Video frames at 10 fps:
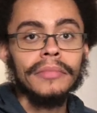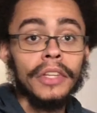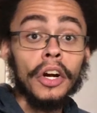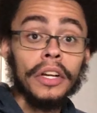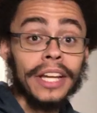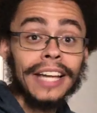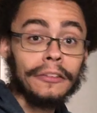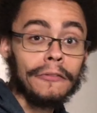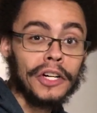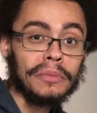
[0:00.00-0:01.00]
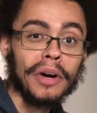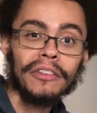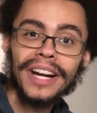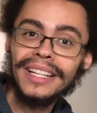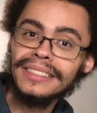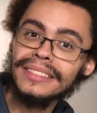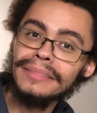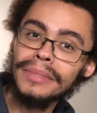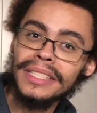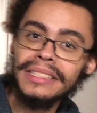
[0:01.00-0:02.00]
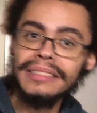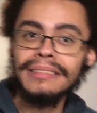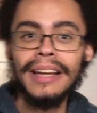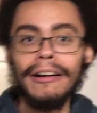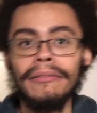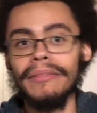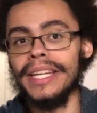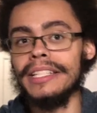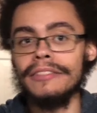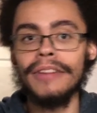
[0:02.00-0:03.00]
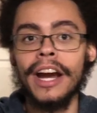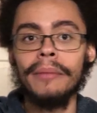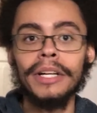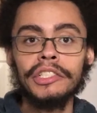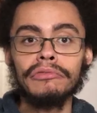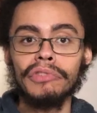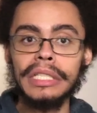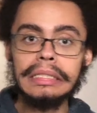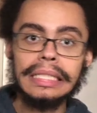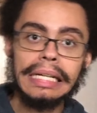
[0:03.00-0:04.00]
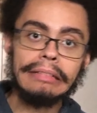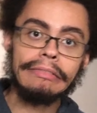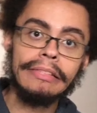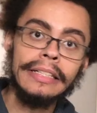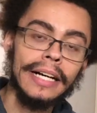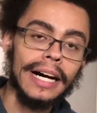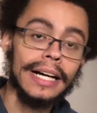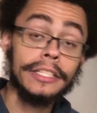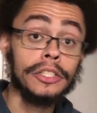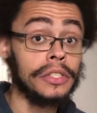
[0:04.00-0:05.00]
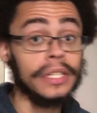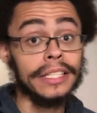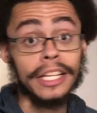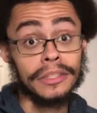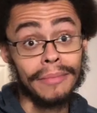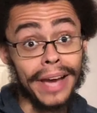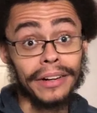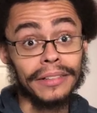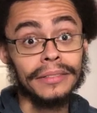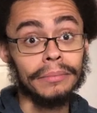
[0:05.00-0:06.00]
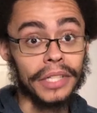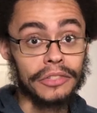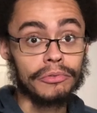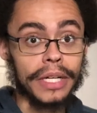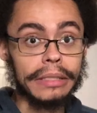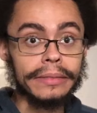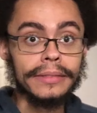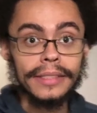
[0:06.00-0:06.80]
You know, you got the first part right, but no, it is very much real life. Uh, it's it doesn't matter, but it's real.